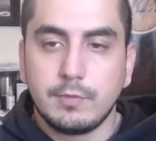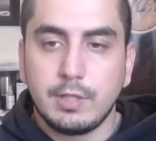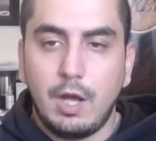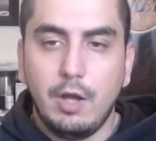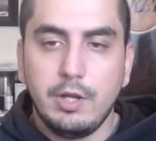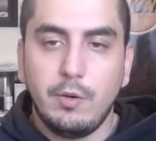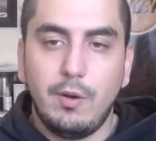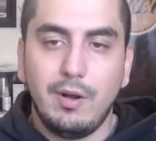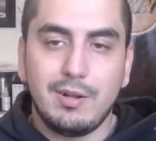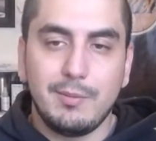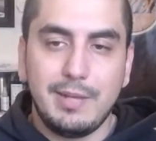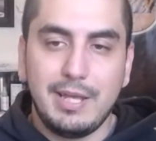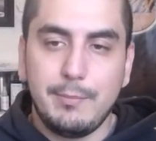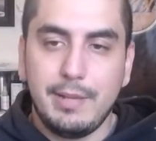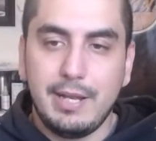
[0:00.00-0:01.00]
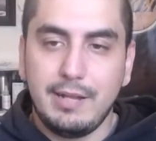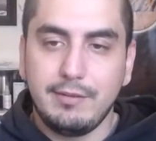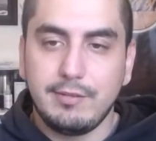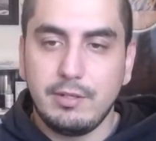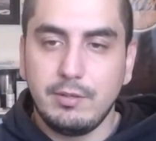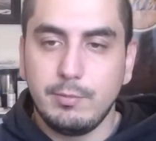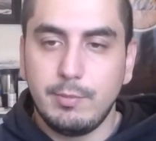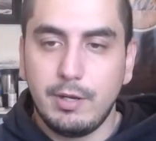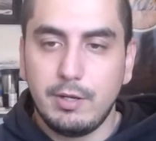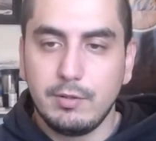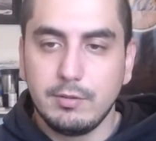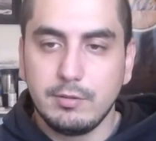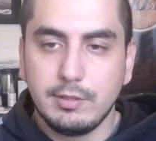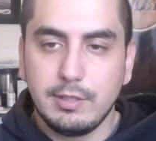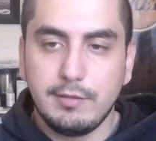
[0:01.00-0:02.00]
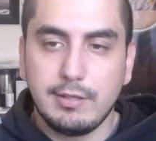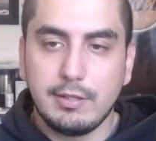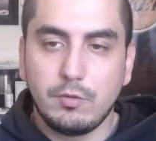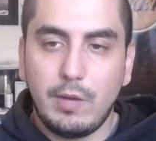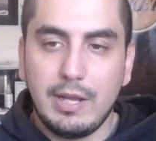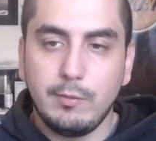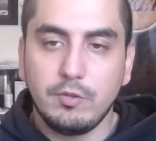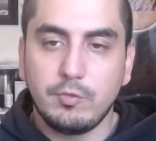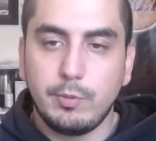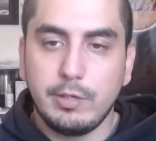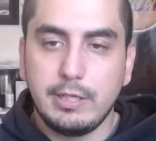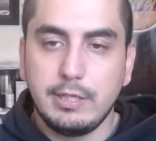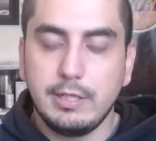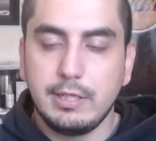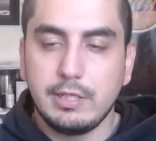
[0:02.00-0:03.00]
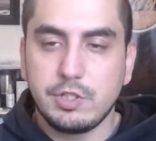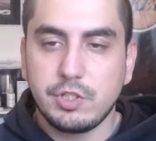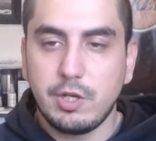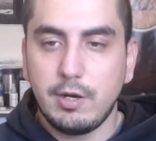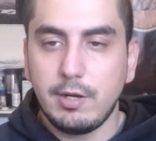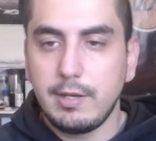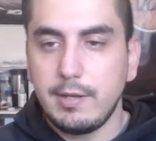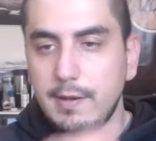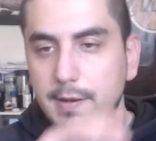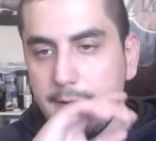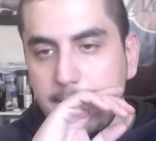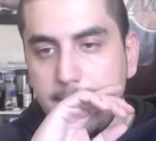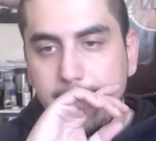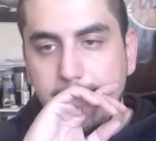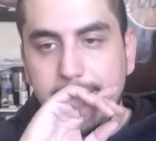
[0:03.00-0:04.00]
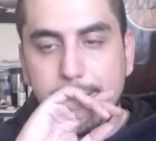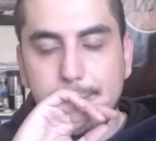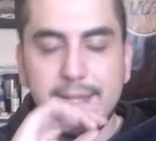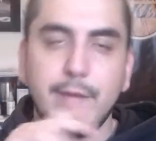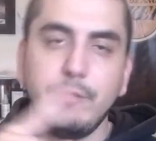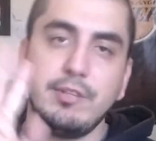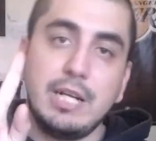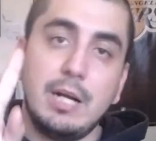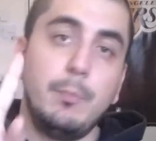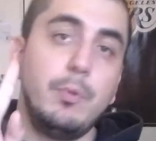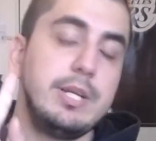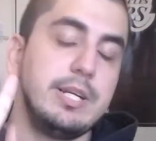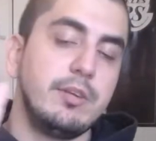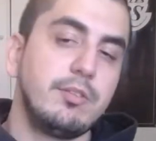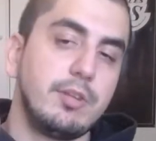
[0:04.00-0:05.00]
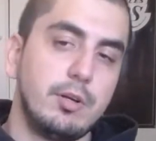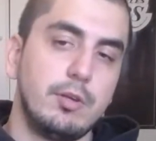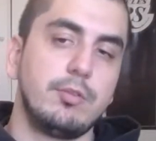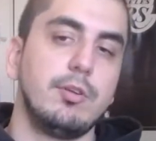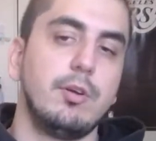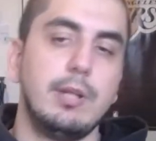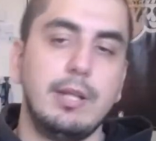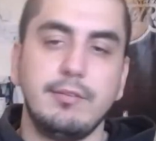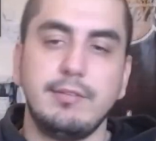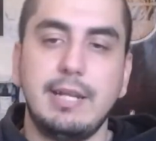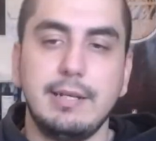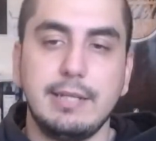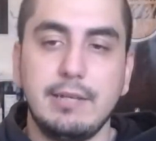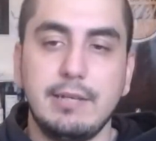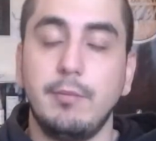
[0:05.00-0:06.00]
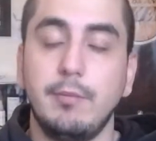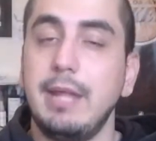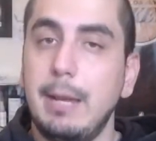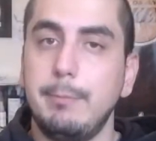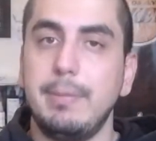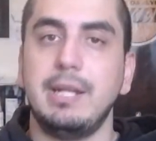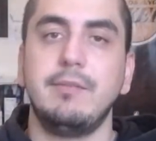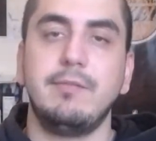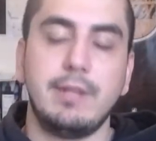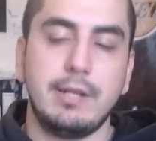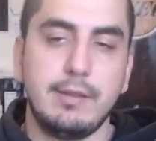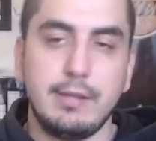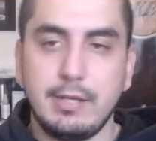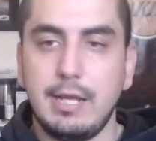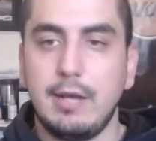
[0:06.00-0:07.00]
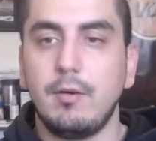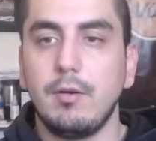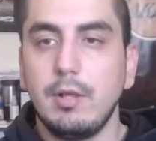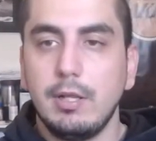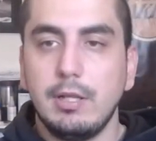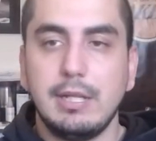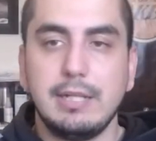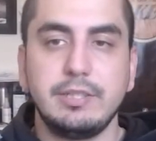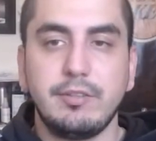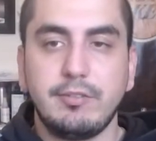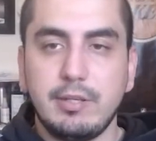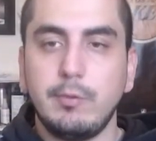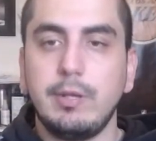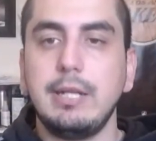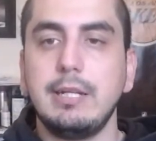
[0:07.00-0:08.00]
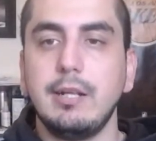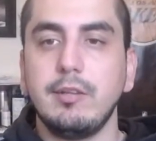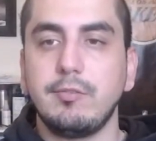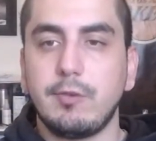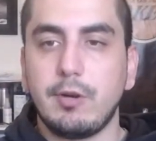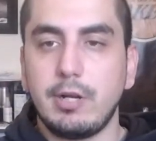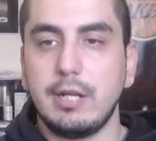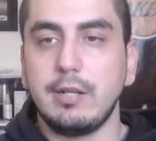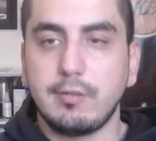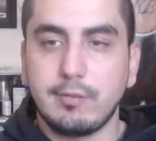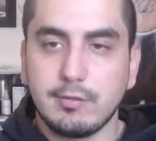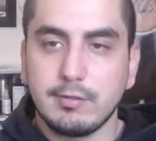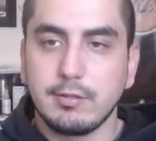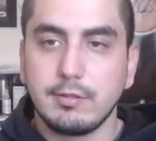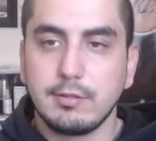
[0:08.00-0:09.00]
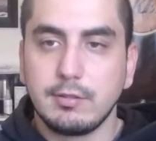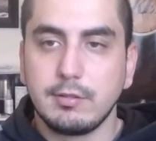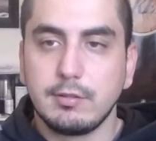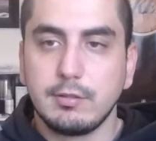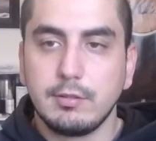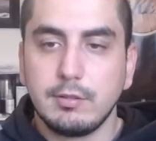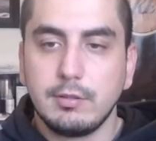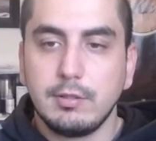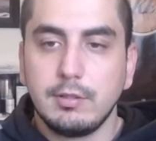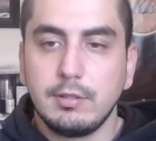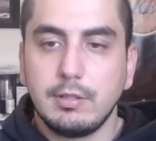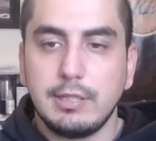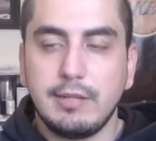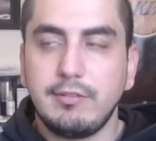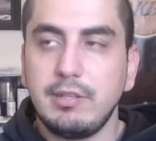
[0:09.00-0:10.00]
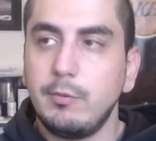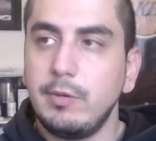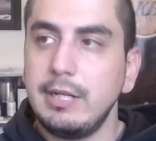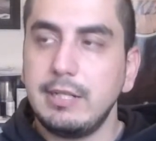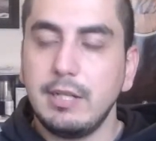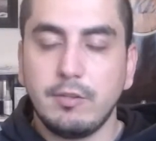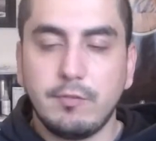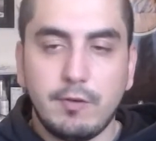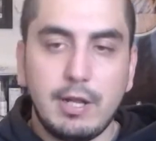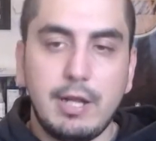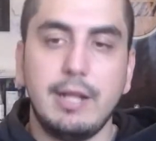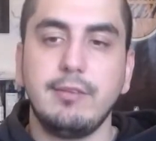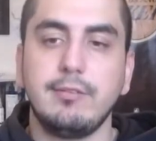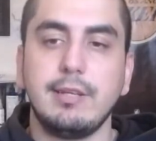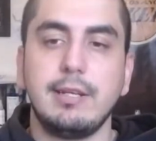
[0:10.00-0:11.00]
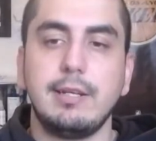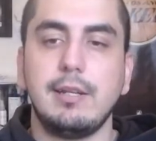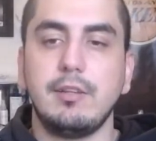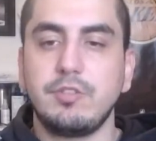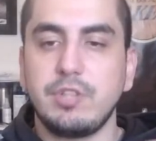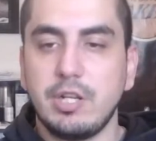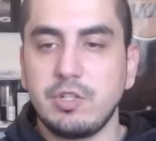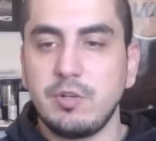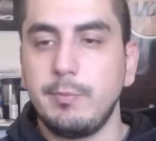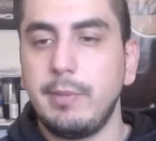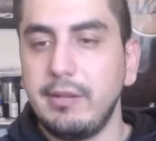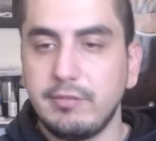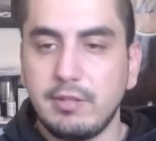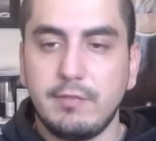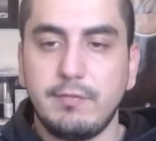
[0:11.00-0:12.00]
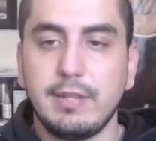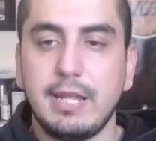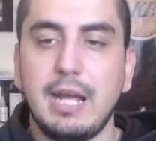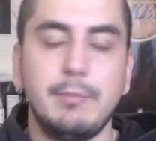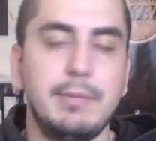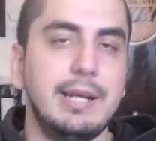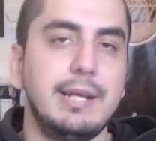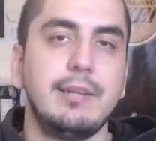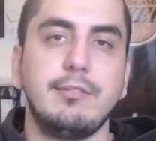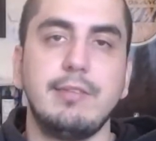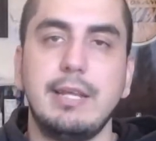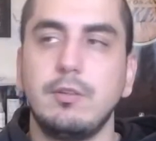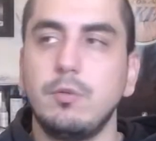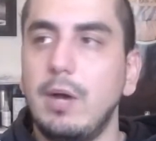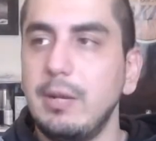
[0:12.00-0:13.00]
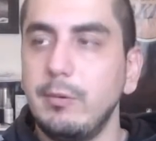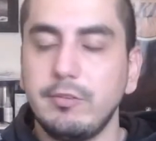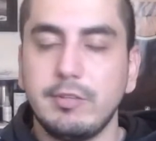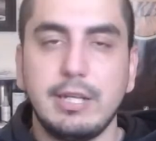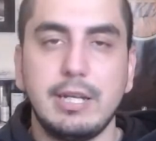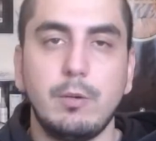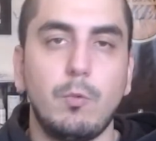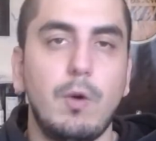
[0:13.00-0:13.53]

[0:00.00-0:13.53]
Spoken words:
Oh, you're welcome, Hitman. I see you, bro. He said Dwight was pretty good in Charlotte. Yeah, but that was a couple years ago, so let's not give him that benefit of the doubt. Let's just see what he does for us. Let's see what he does for us, and let's judge him based off of that. I'm not going to say Dwight was good in